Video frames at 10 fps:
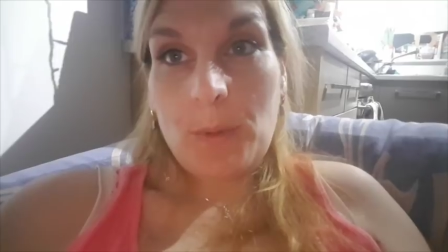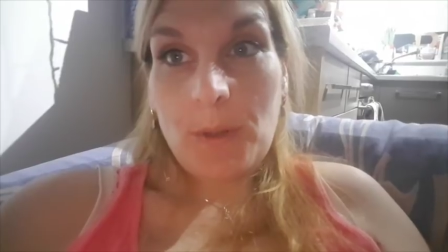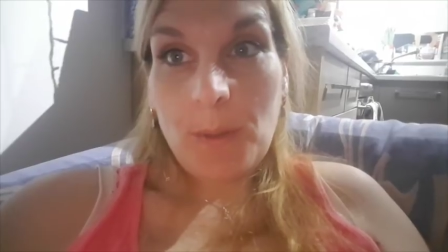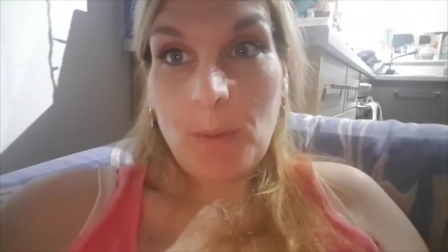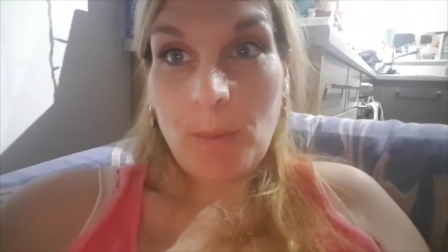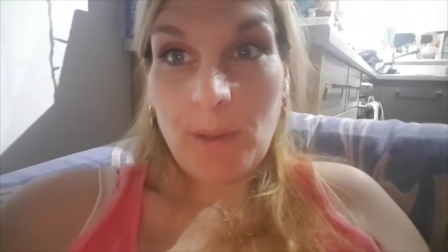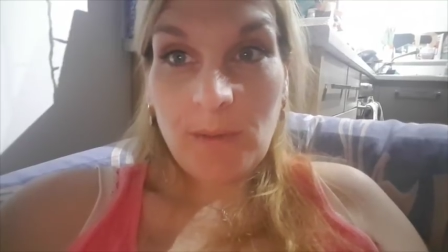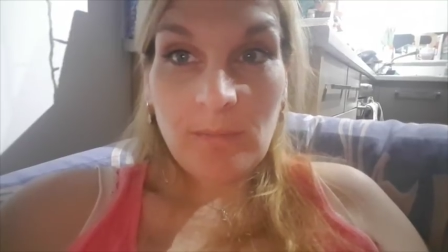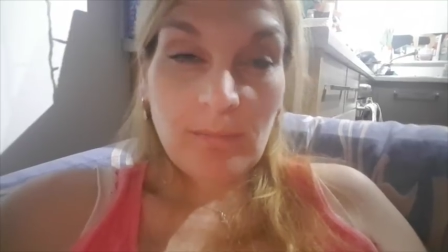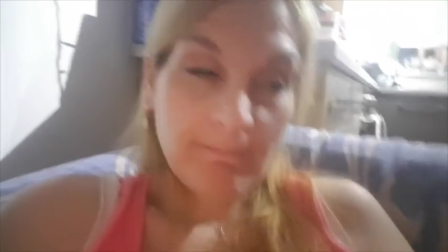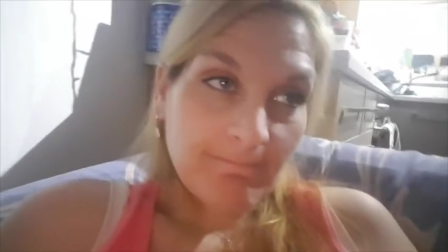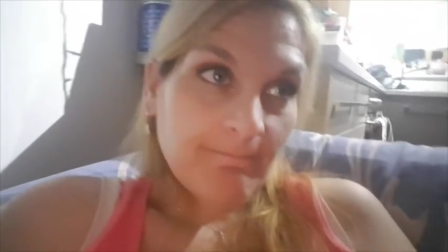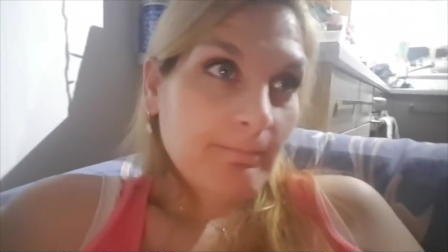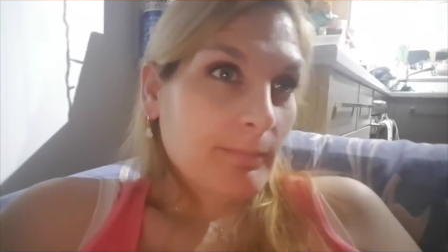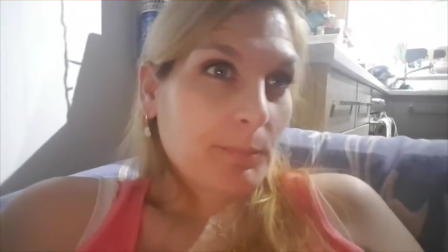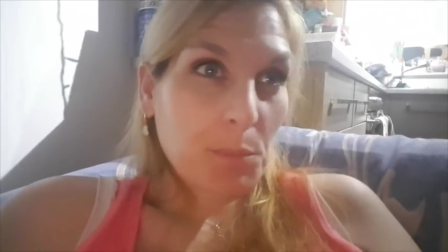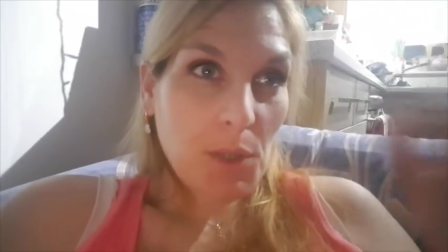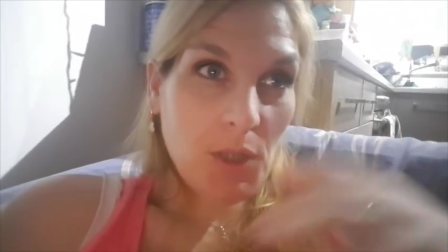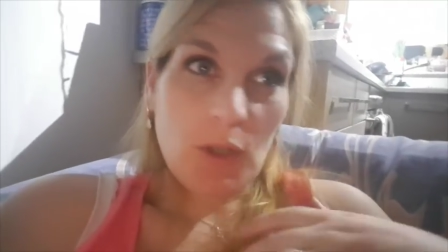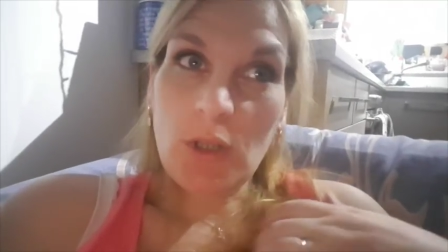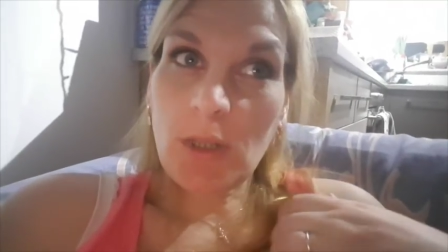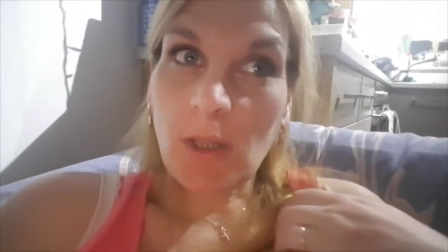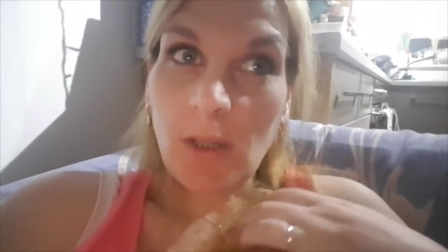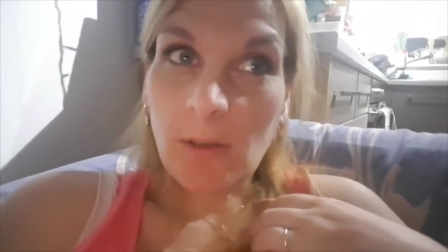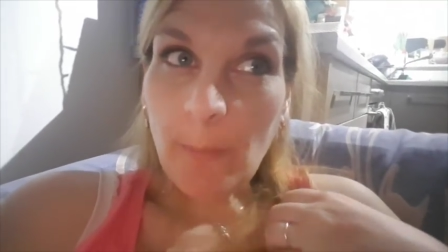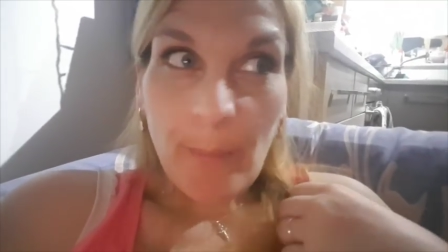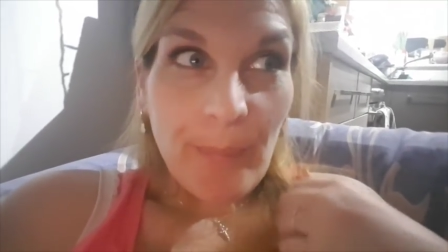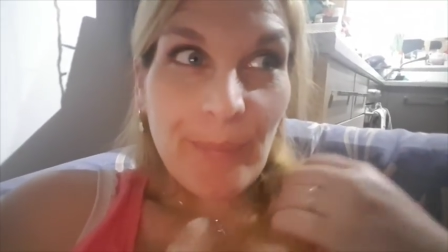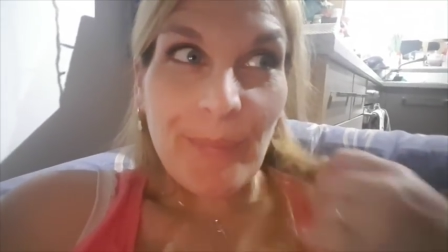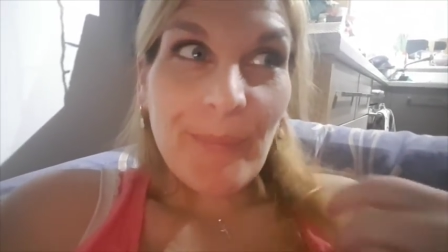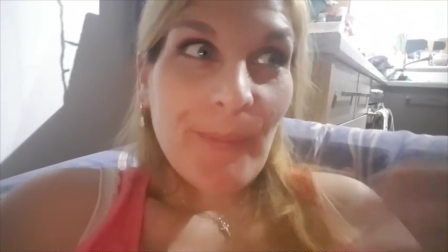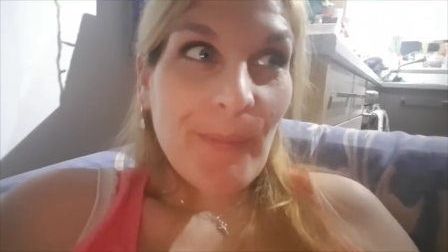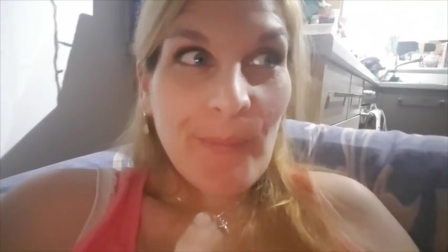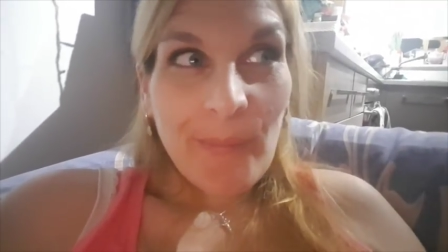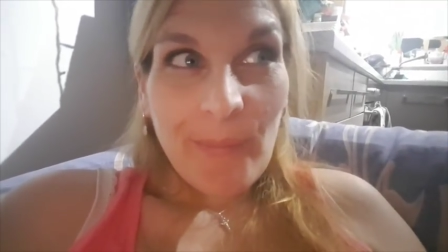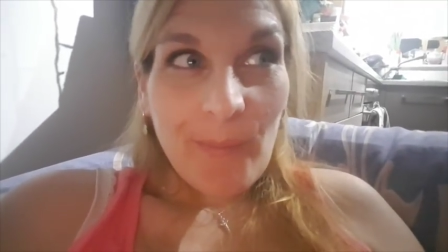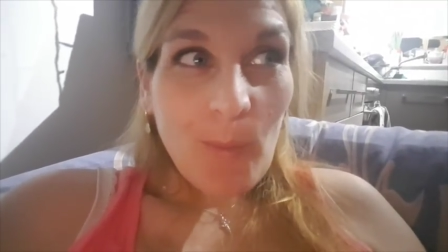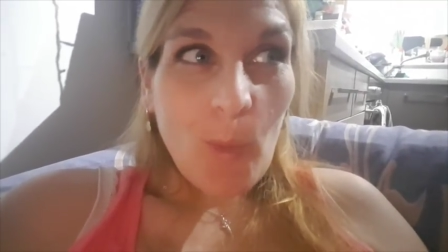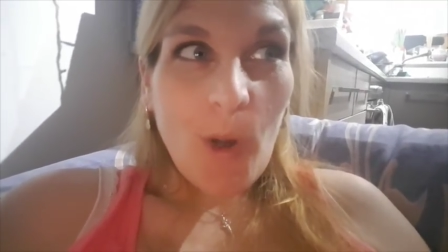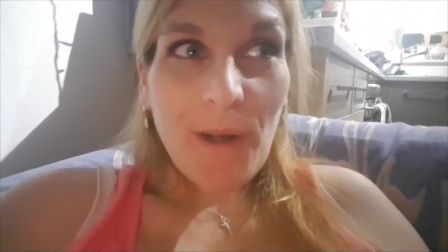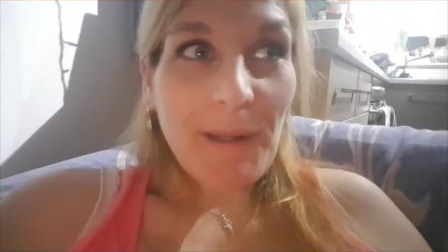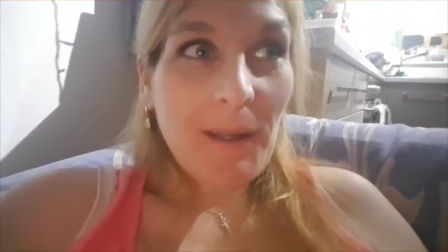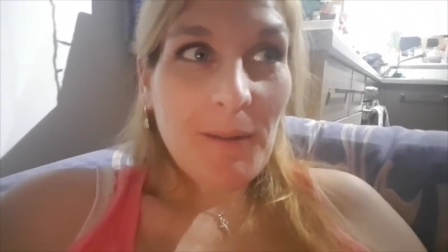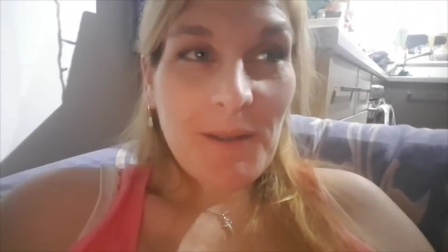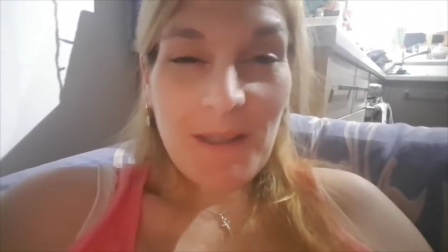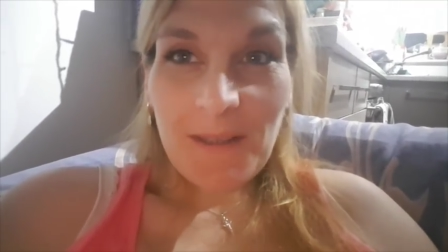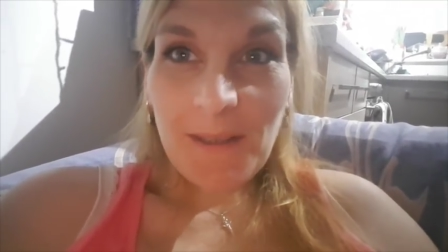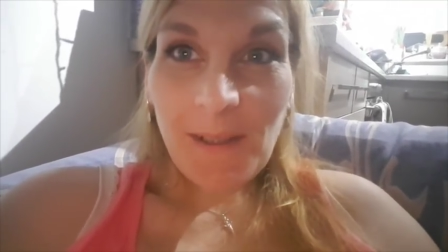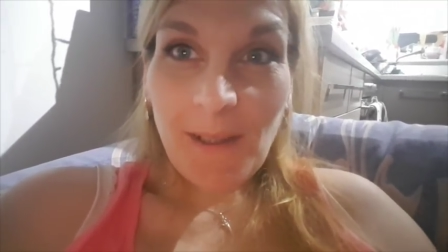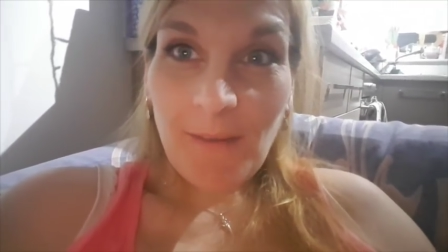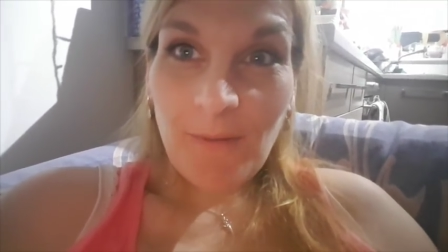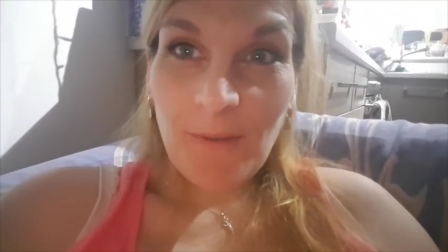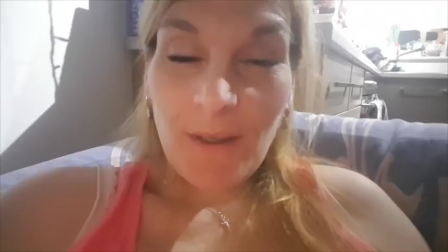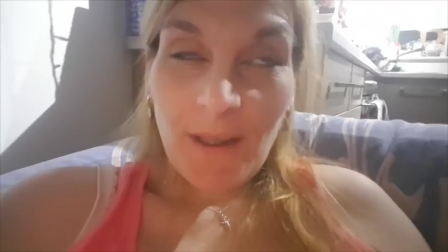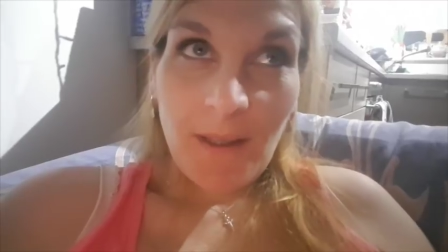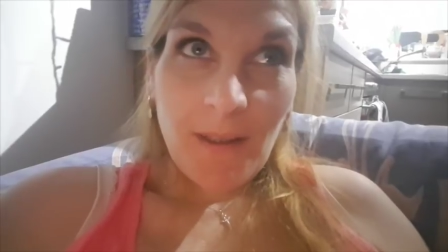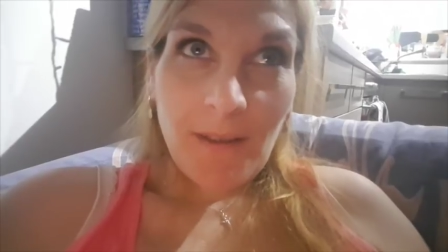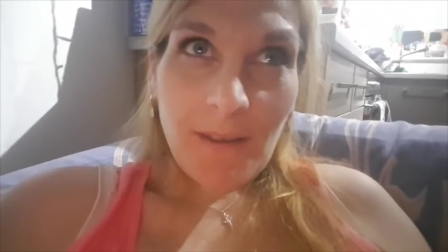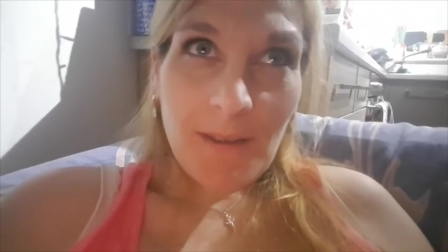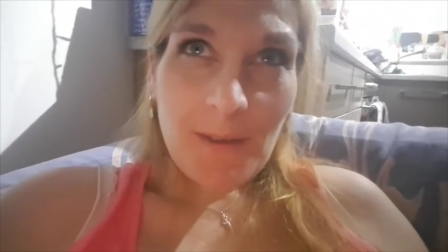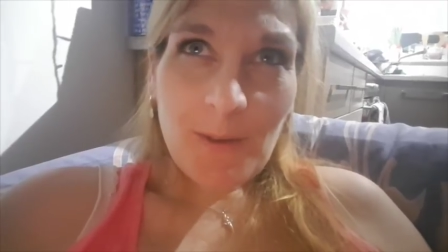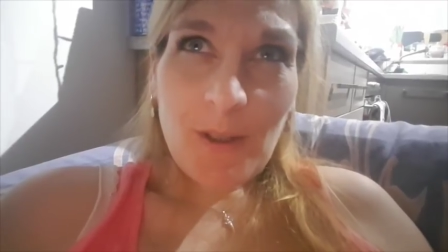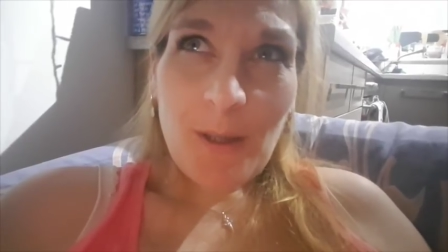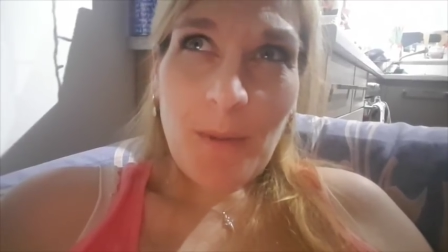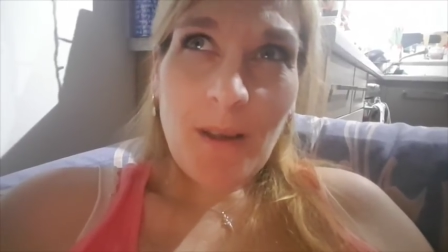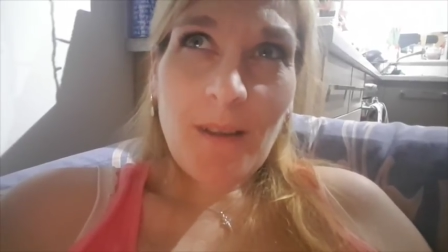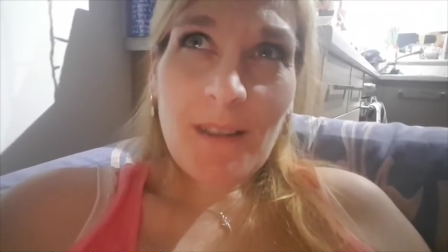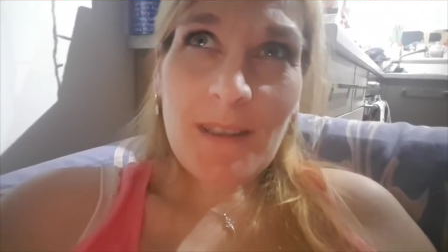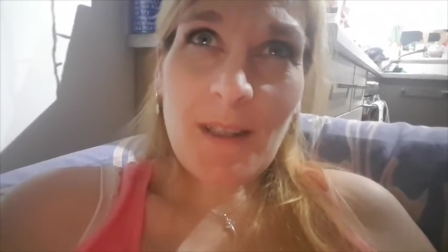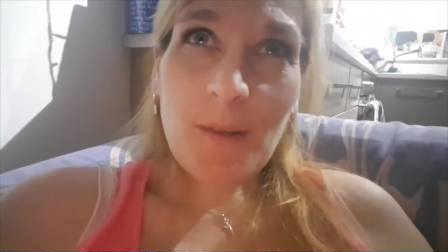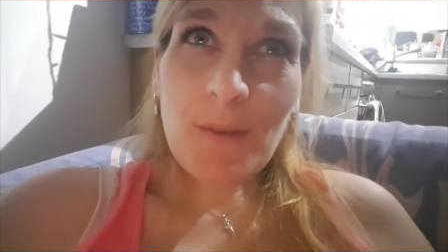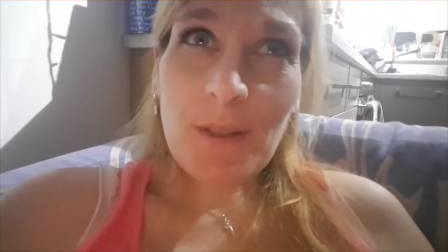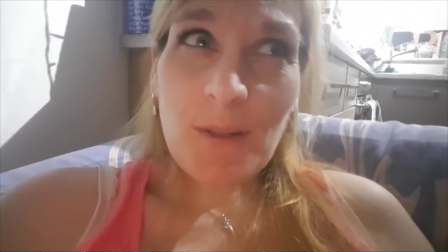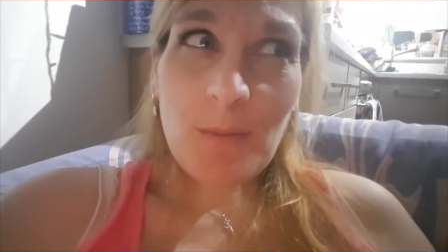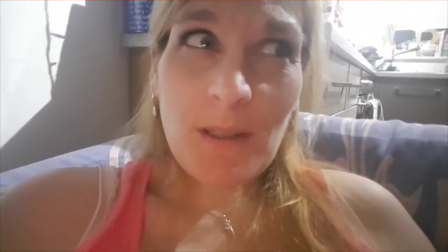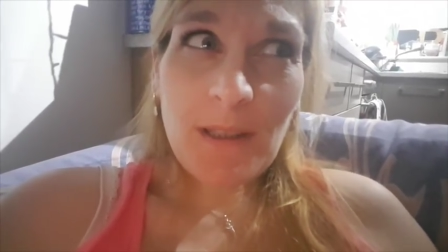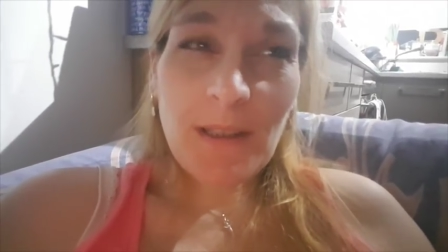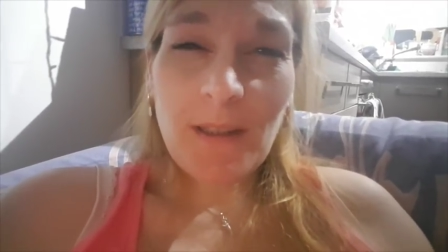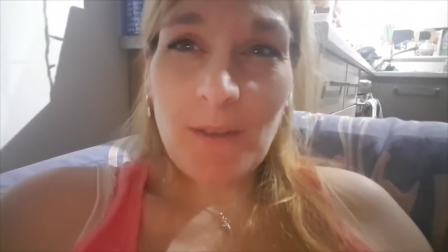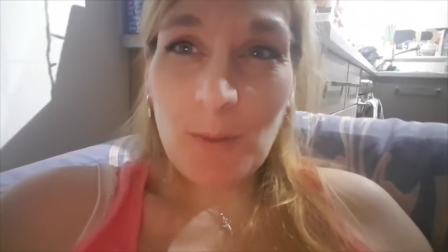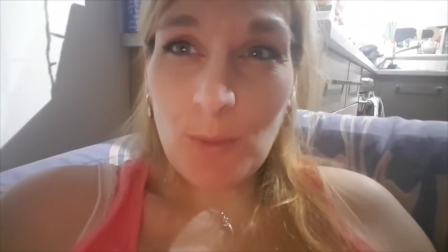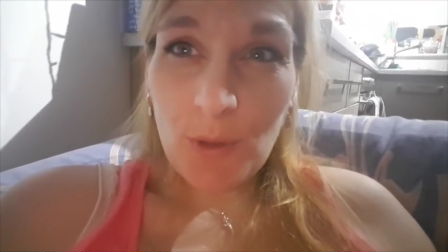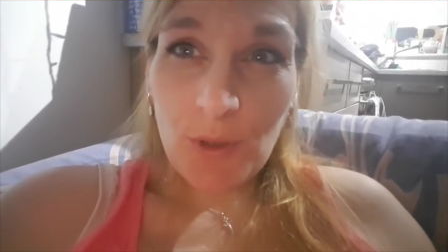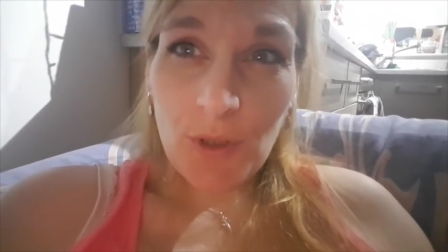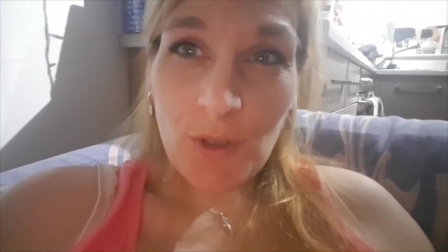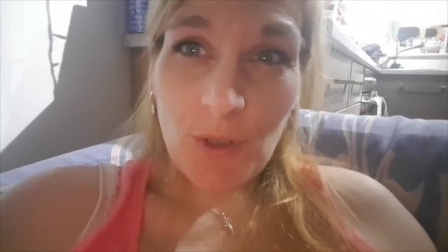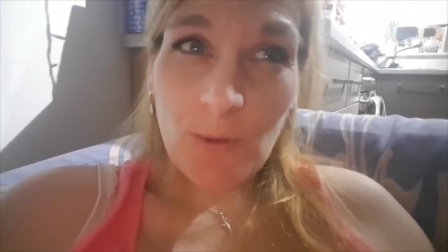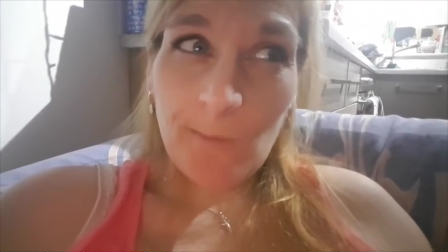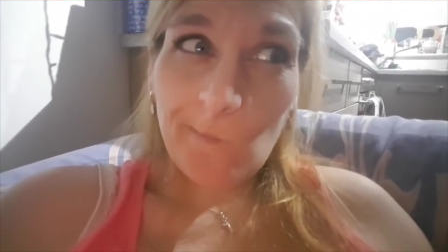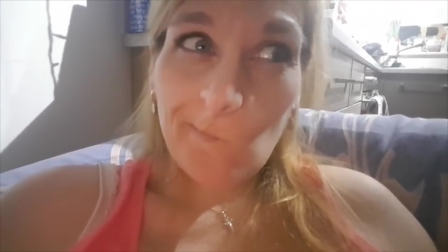Pretty Woman because, you know, what girl doesn't love a story about a selfish millionaire and a prostitute?